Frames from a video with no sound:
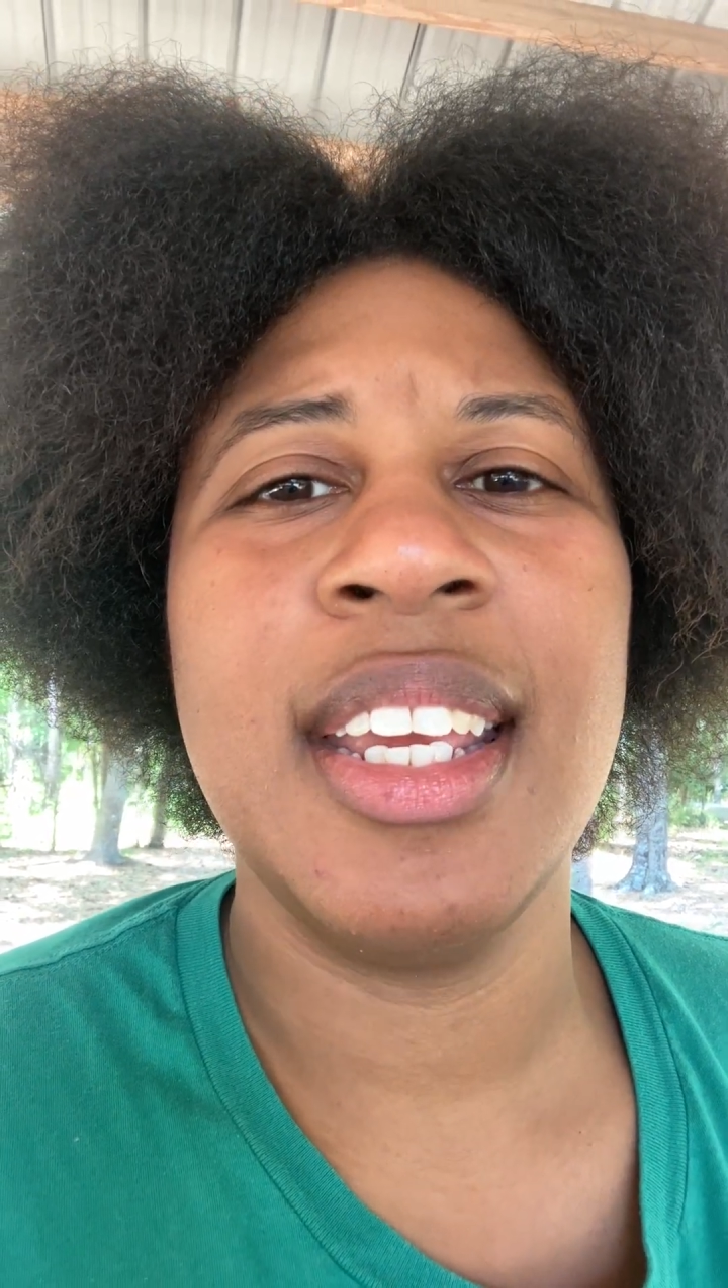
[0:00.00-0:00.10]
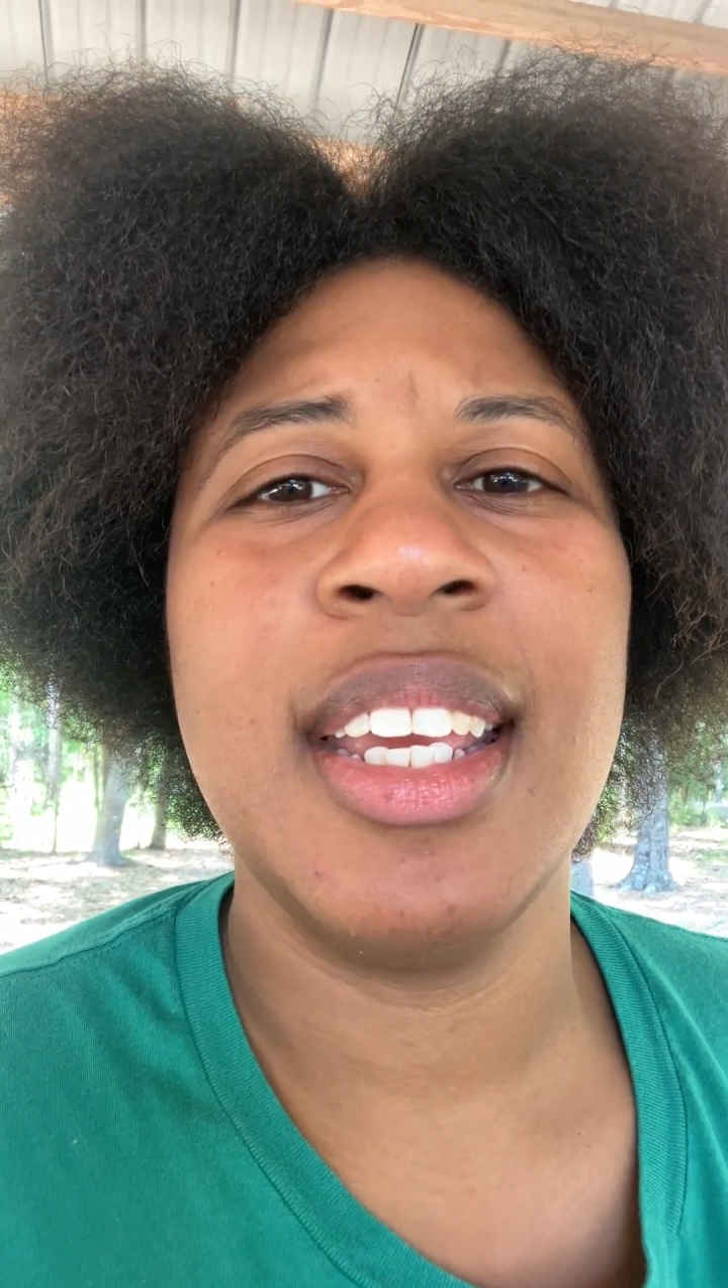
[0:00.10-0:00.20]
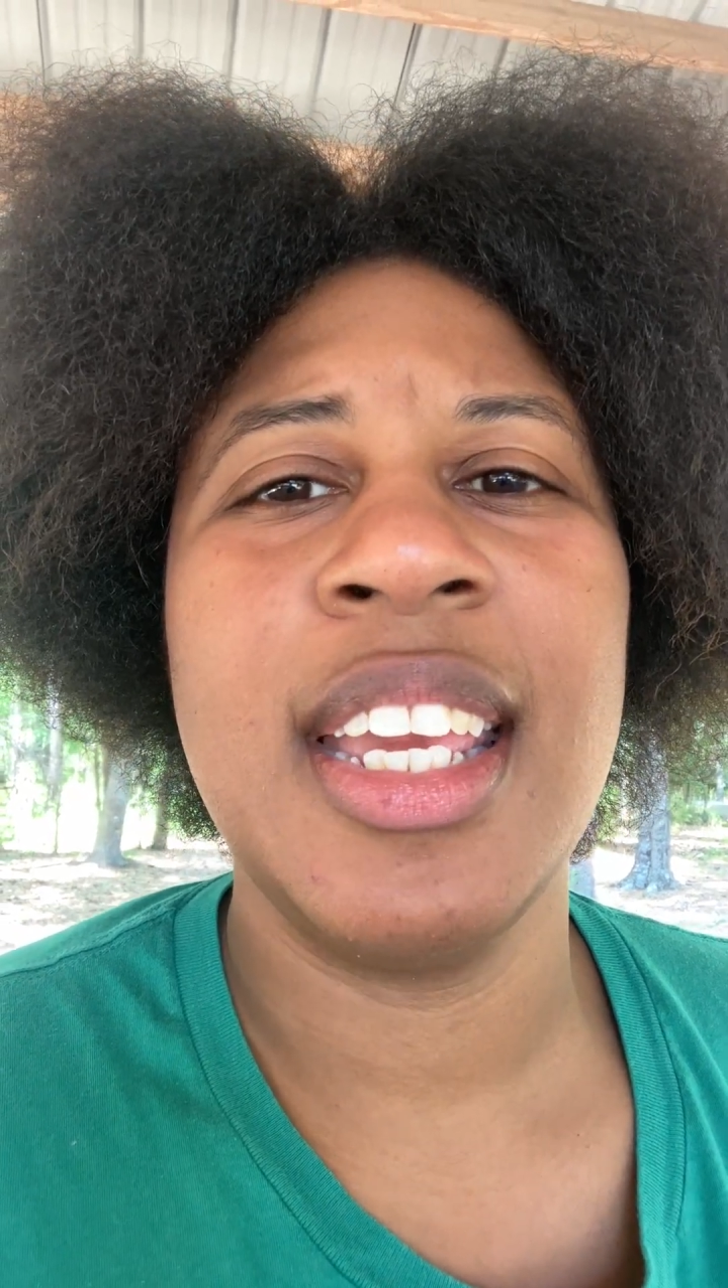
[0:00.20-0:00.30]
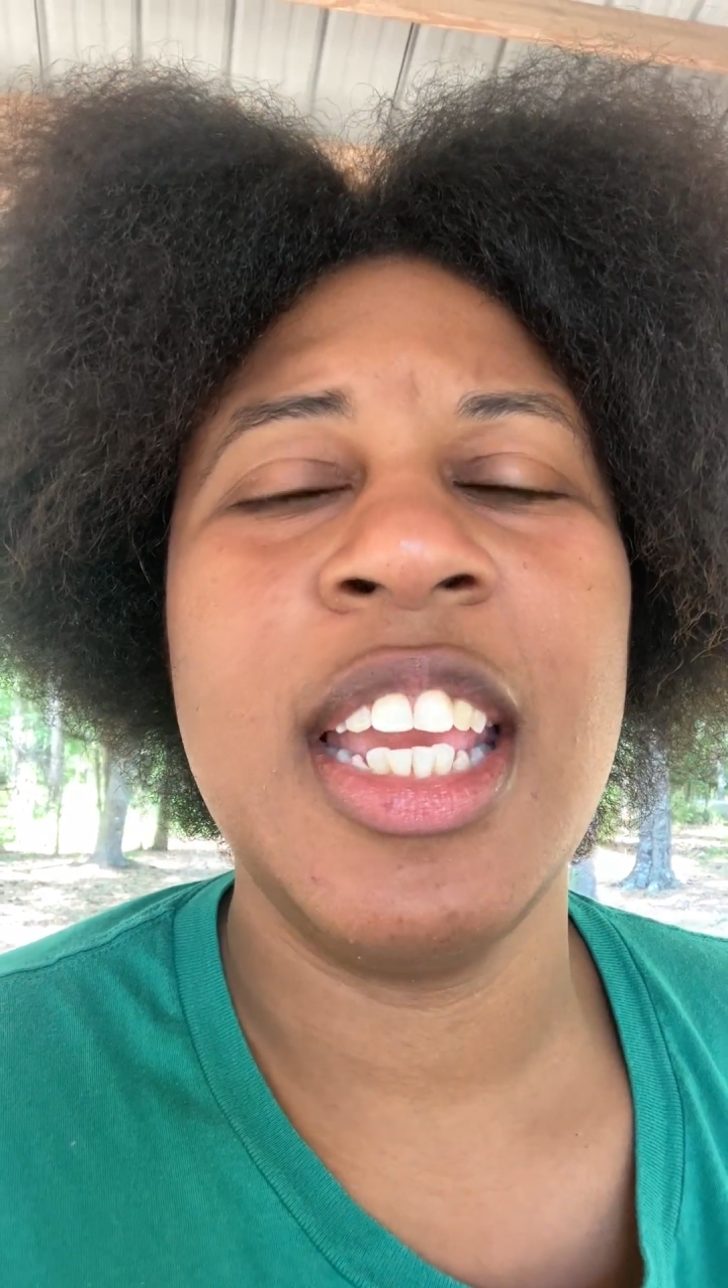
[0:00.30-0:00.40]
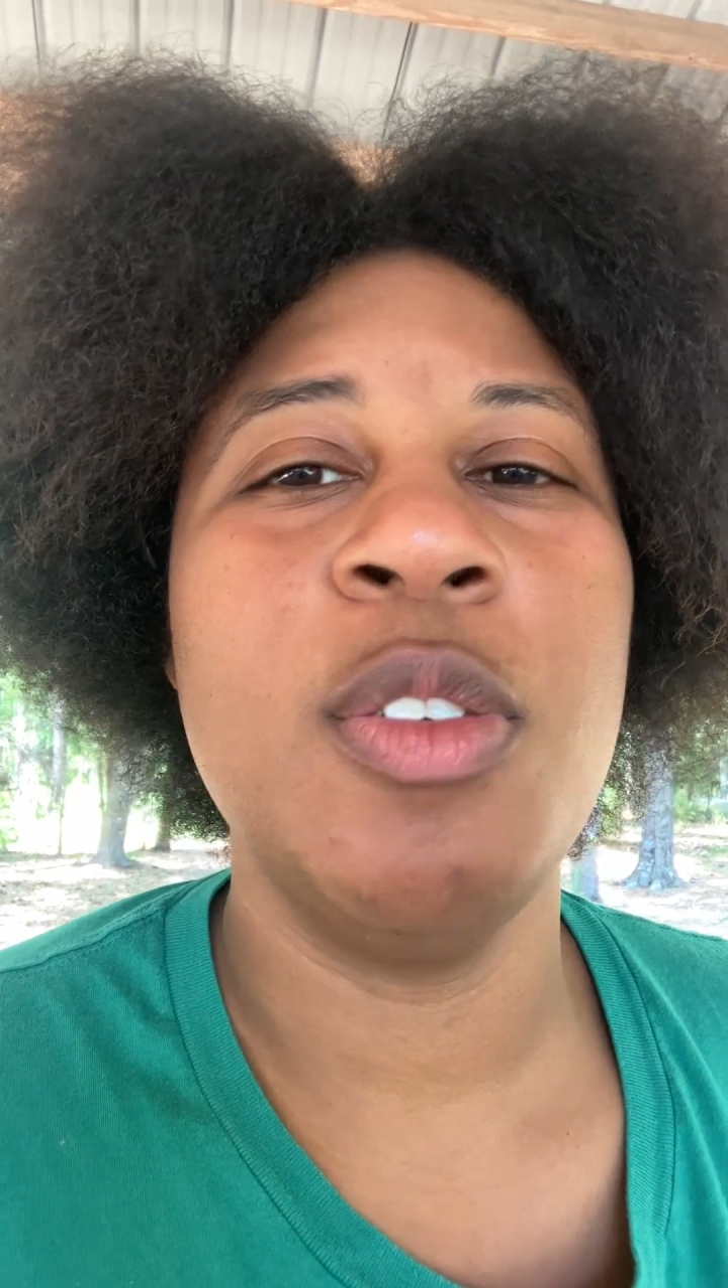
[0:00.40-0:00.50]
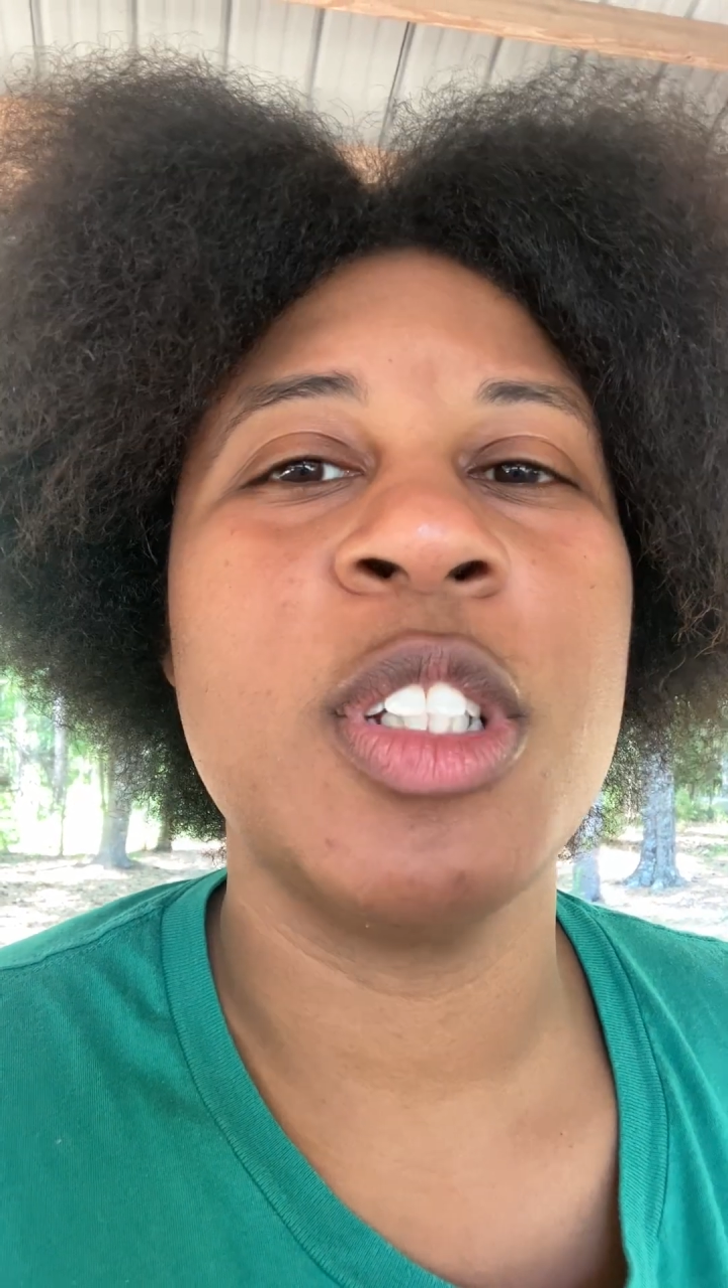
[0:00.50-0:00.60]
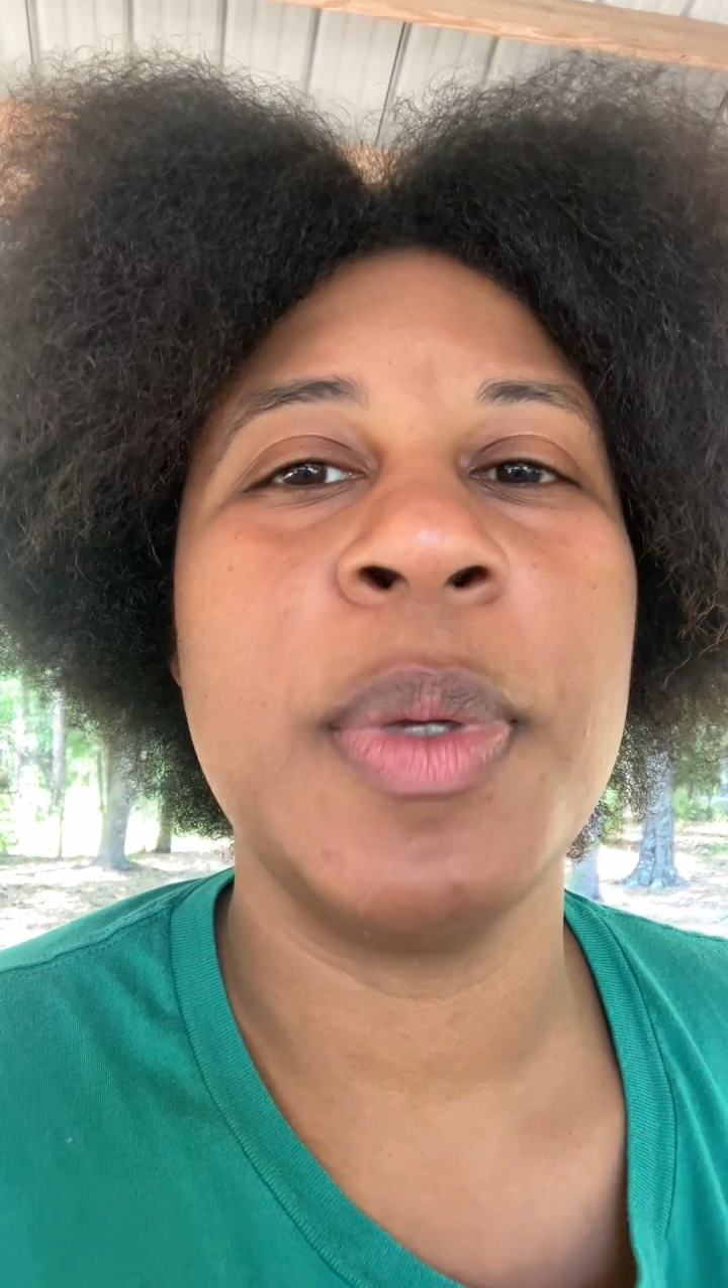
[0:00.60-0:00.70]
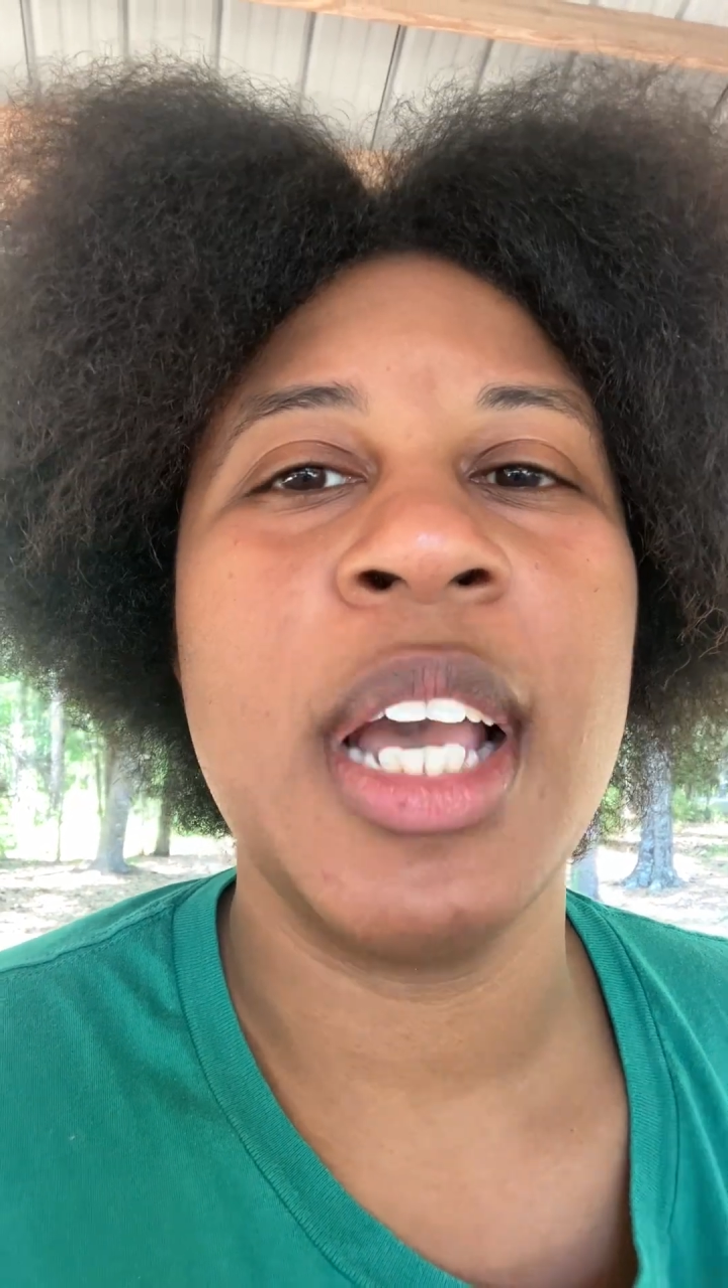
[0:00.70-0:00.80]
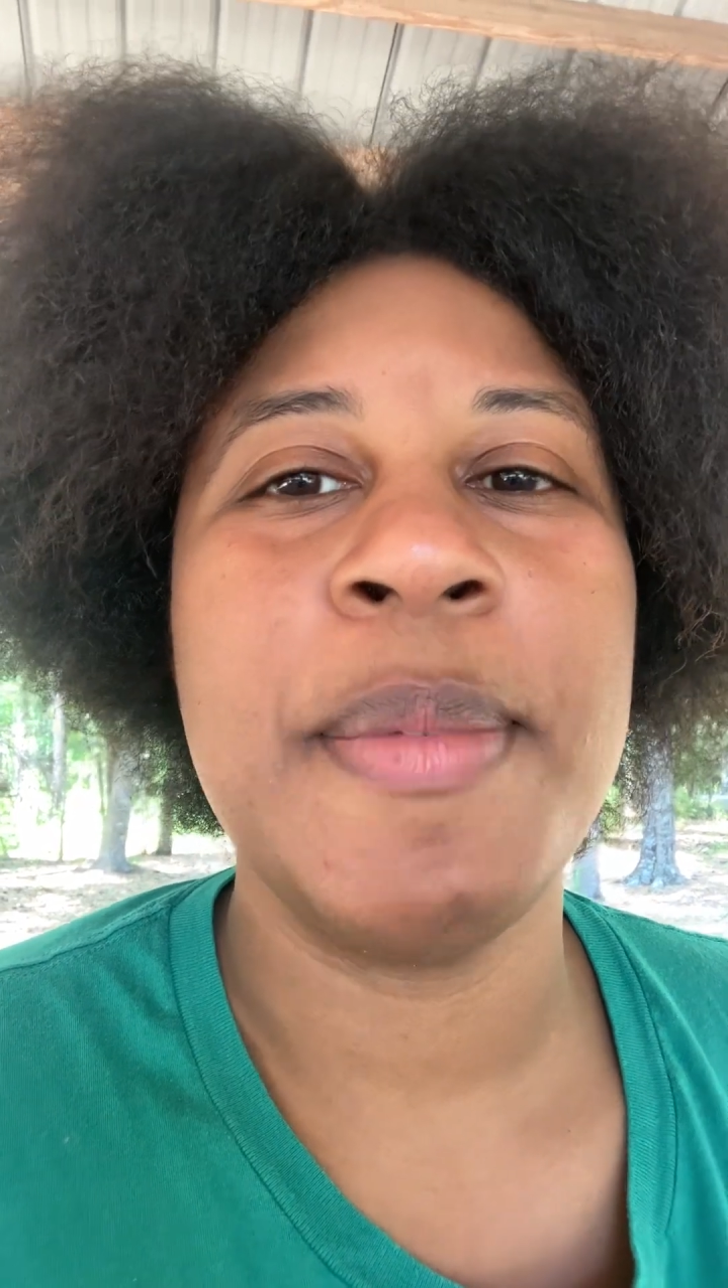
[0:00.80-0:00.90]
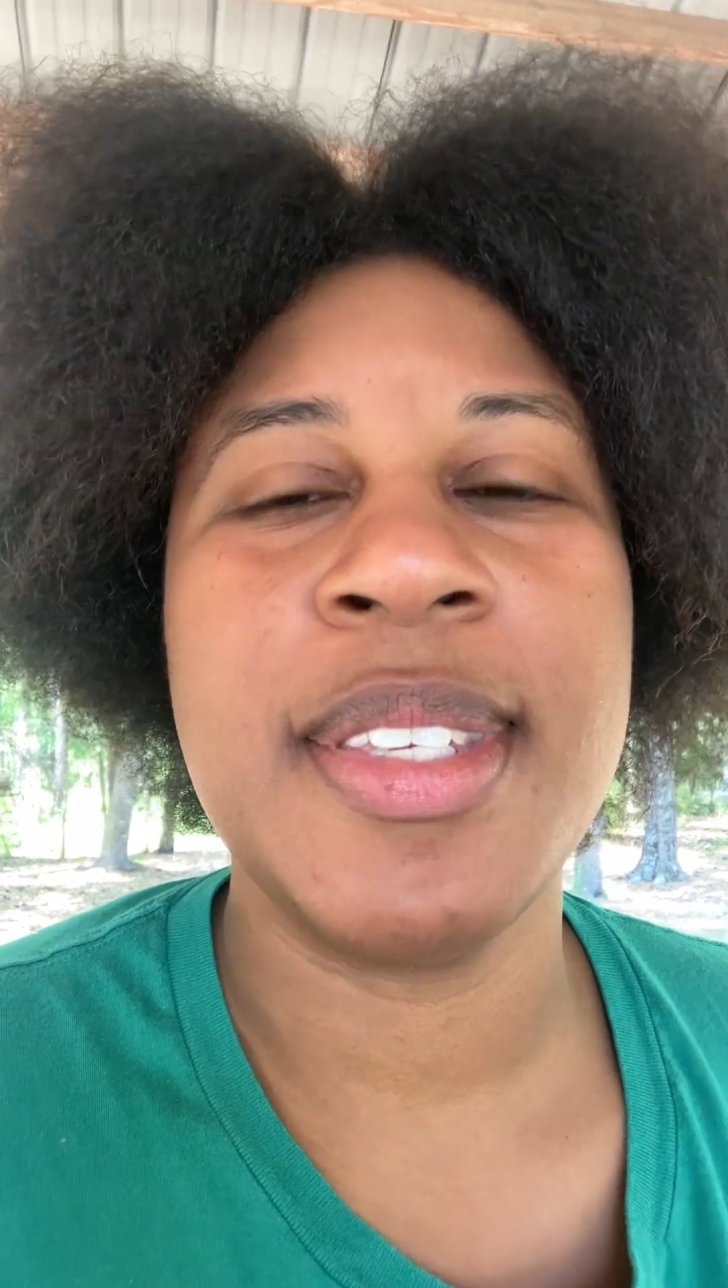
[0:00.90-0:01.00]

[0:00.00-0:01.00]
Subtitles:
he was becoming